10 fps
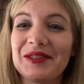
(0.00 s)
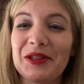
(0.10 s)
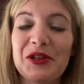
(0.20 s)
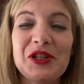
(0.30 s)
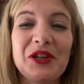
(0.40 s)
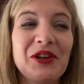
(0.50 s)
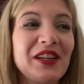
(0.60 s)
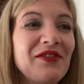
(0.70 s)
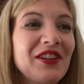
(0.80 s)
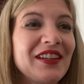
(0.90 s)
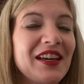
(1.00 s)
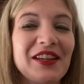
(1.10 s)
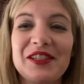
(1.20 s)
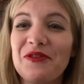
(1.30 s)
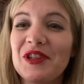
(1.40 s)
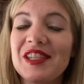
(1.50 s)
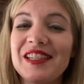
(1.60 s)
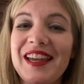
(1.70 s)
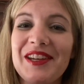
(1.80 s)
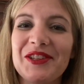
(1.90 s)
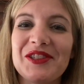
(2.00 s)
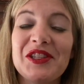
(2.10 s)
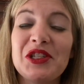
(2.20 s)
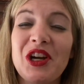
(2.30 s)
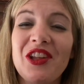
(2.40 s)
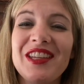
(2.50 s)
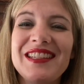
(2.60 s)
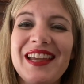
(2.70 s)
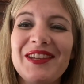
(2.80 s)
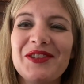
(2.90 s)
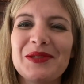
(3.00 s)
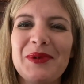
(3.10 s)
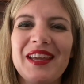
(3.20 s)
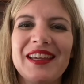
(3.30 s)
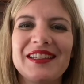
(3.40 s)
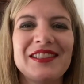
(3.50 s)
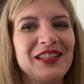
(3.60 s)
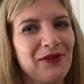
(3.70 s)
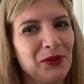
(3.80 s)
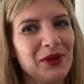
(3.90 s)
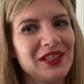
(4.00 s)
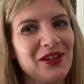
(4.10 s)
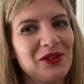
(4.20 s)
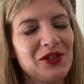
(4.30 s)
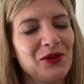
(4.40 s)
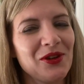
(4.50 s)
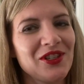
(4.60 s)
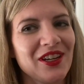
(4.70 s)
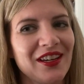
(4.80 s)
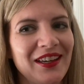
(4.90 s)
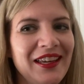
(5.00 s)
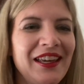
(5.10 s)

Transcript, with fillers: literature and even uh, different styles, the Charlie Daniels Band, Devil Went Down to Georgia,